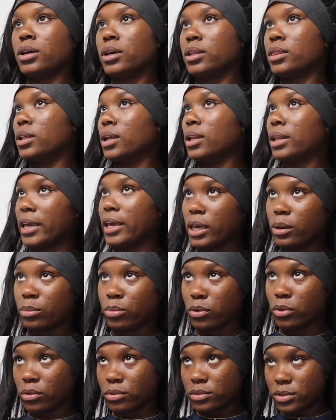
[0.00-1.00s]
the
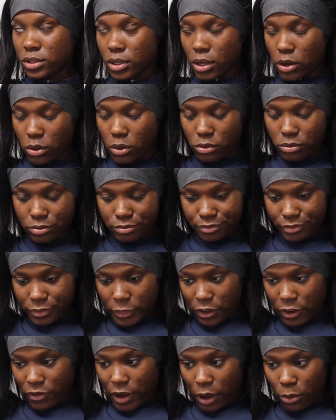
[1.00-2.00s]
label so
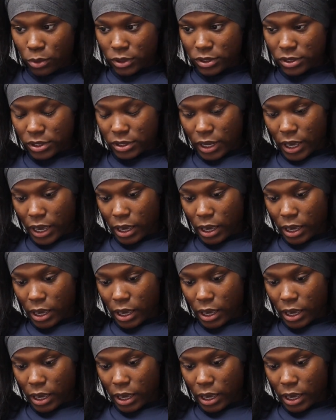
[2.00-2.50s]
if I was